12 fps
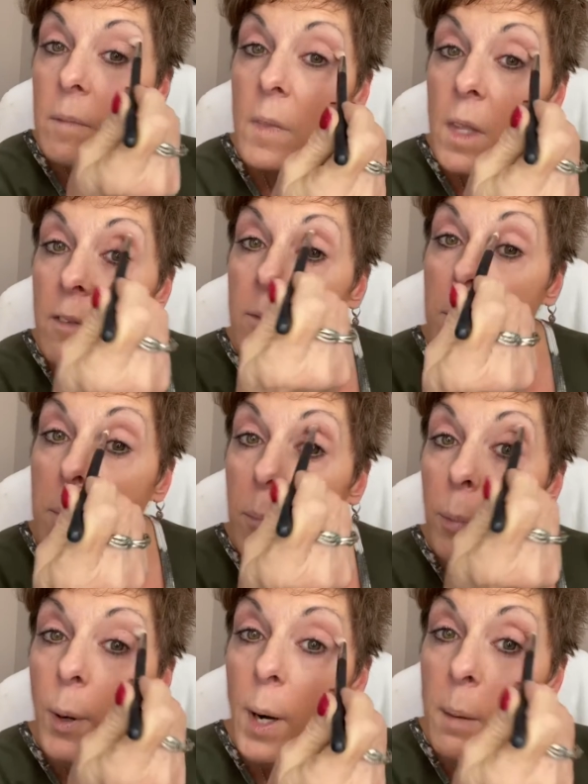The
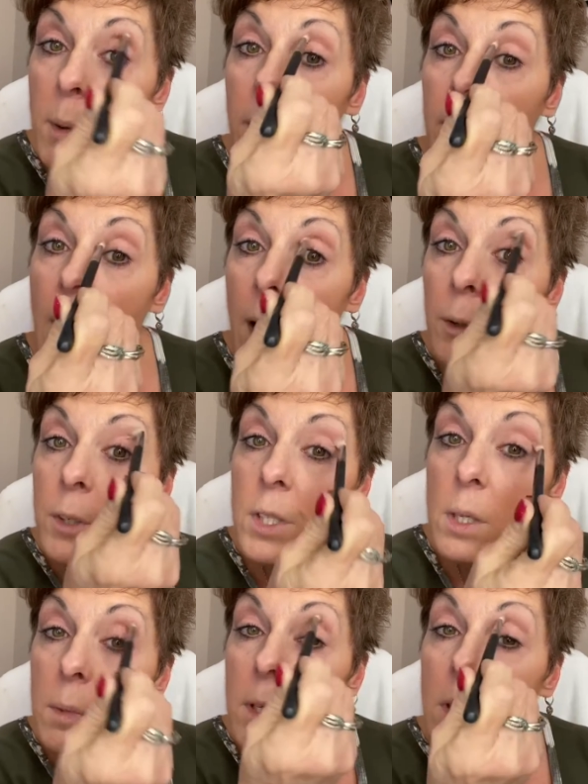primary colors
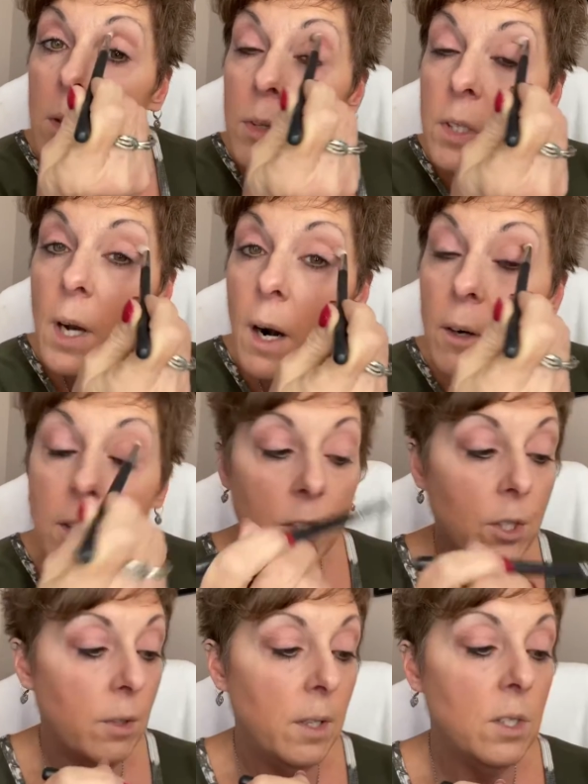to be used are this
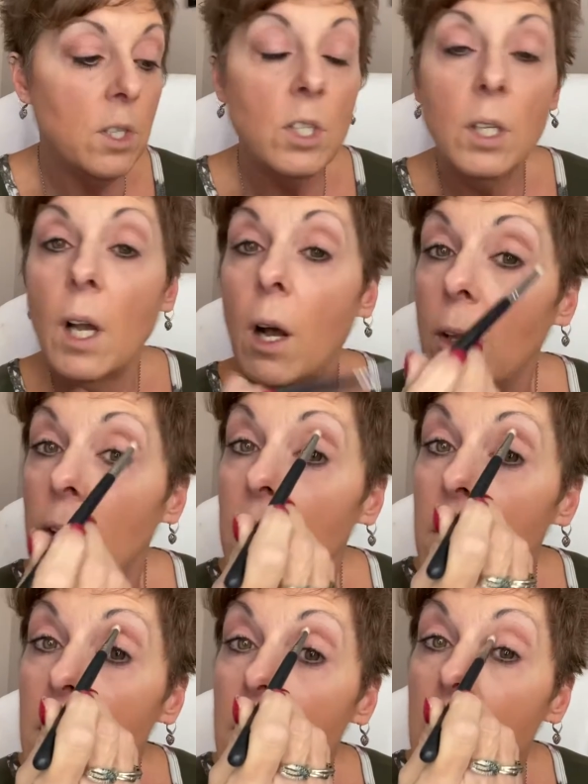transition color
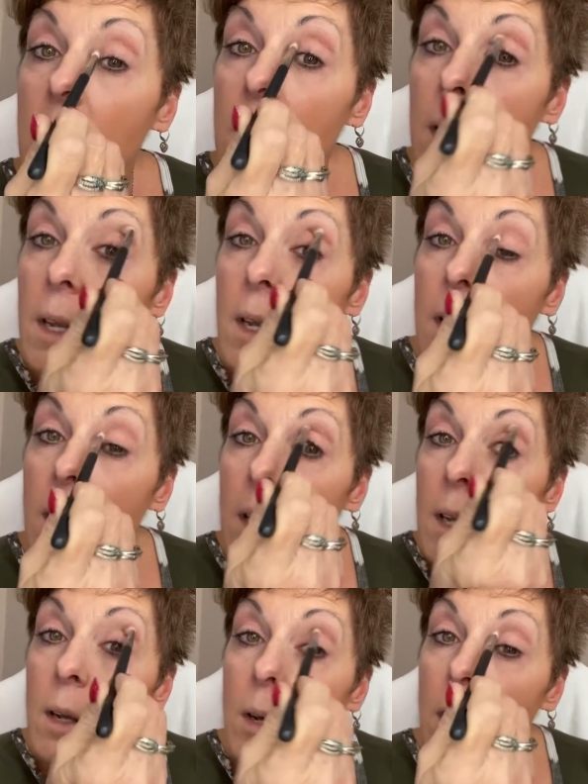
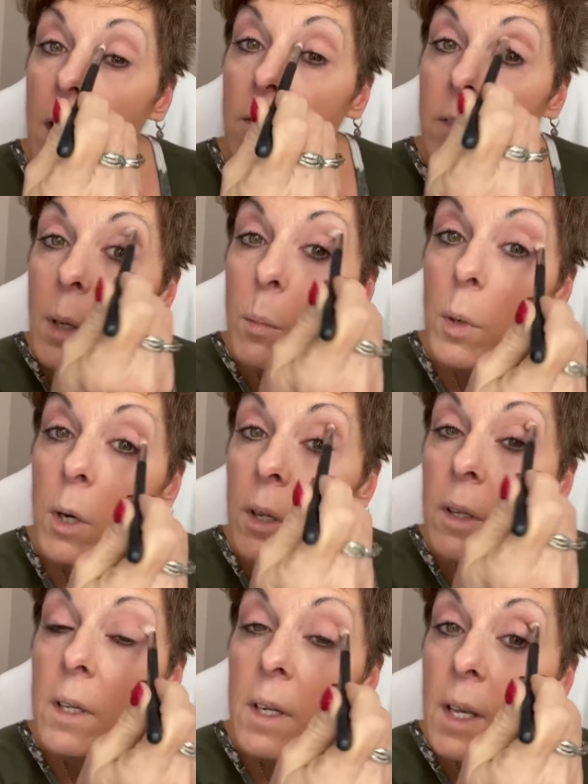of
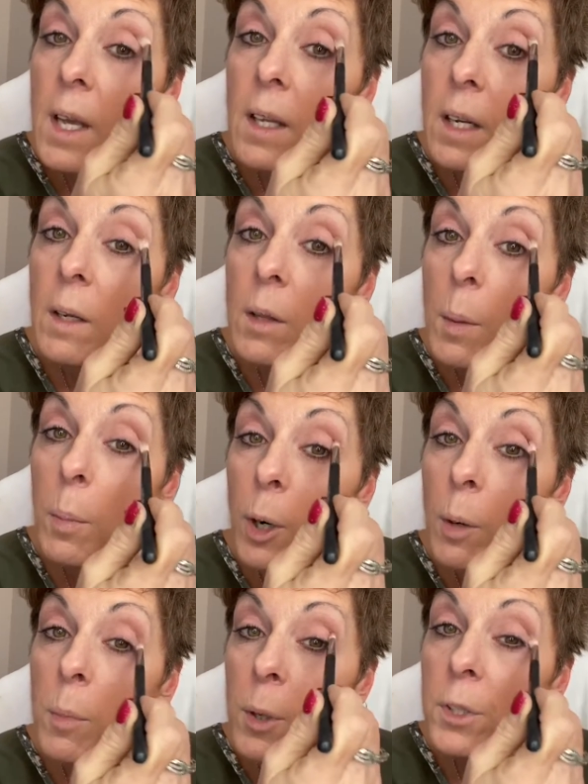Nimble and the
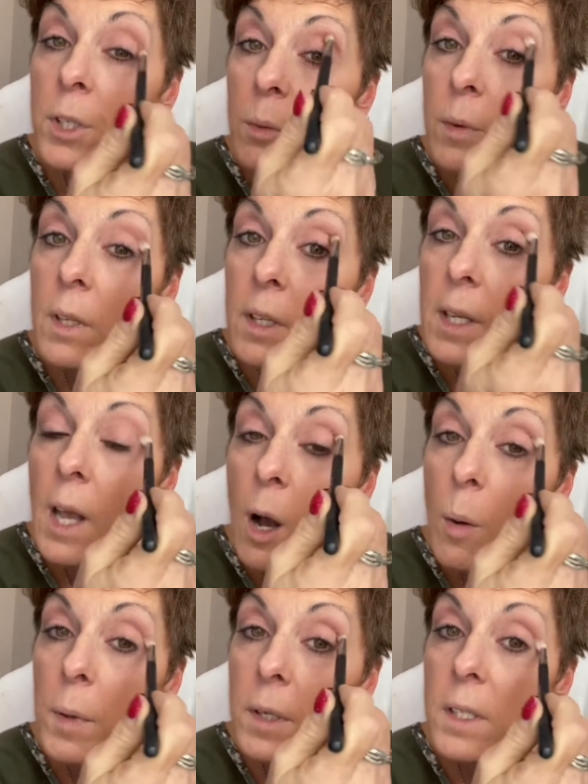purple to really
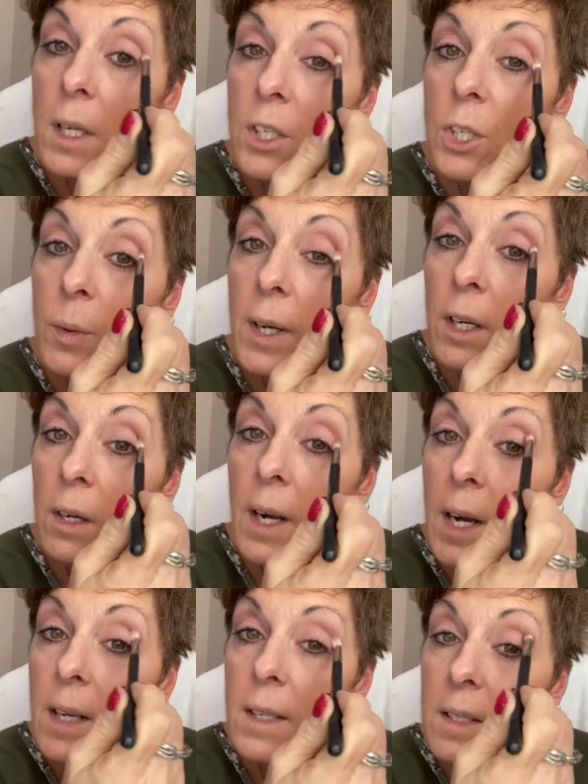help accentuate your
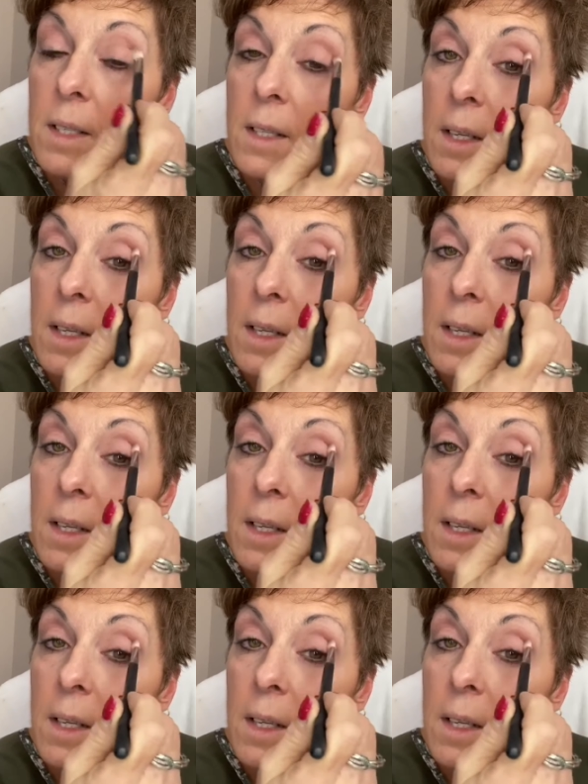eyes.